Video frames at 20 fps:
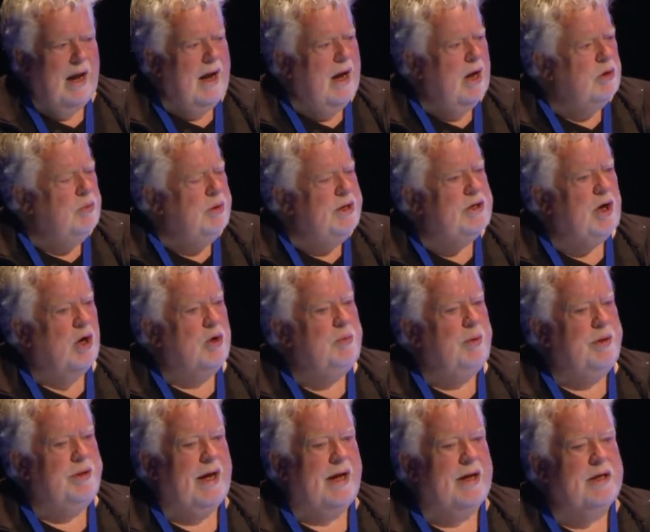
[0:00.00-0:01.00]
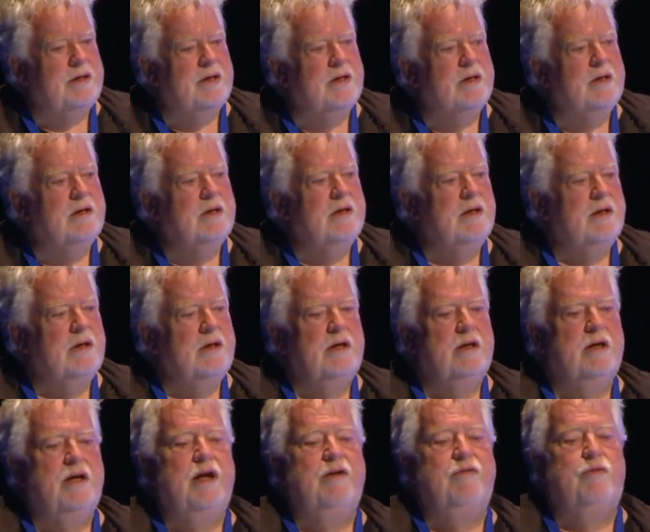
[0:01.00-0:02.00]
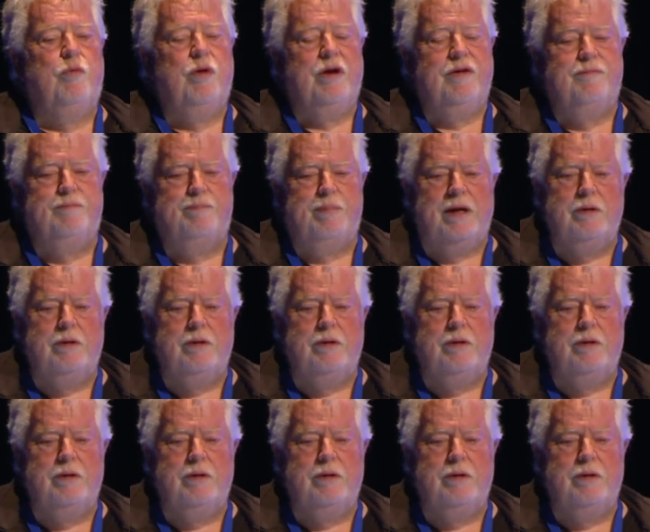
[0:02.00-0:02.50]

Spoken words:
How do we cope with that if we've